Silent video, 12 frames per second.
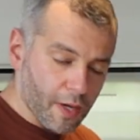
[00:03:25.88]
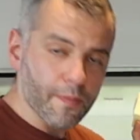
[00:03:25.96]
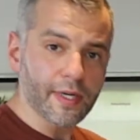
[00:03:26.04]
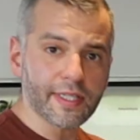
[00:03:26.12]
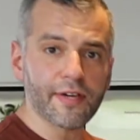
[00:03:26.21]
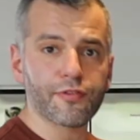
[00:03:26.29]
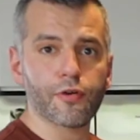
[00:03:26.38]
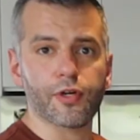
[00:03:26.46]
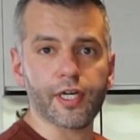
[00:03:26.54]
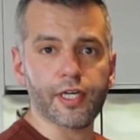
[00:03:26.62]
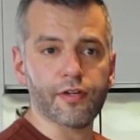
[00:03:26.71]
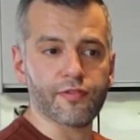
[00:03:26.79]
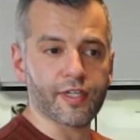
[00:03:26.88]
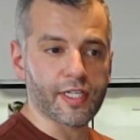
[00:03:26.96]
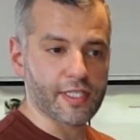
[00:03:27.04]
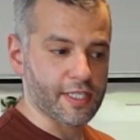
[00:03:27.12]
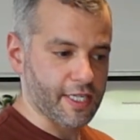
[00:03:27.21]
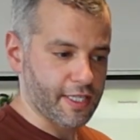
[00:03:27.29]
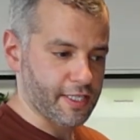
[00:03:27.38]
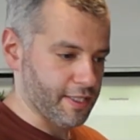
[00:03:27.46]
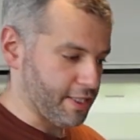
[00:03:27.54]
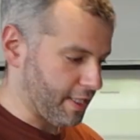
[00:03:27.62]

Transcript: But Da Fiore in Venice is excellent,